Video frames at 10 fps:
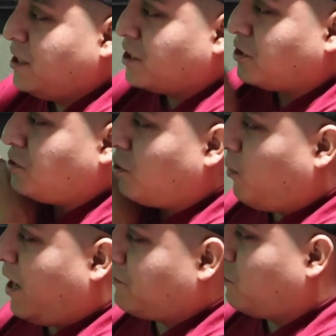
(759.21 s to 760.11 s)
You don't
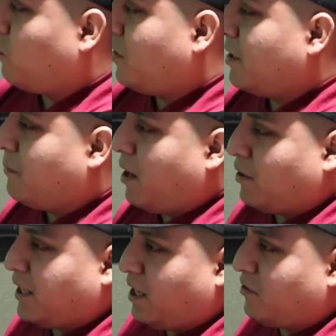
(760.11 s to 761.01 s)
have to worry
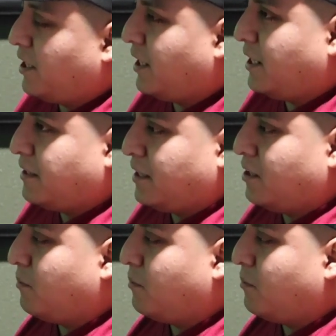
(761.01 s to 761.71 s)
about carrying anything in your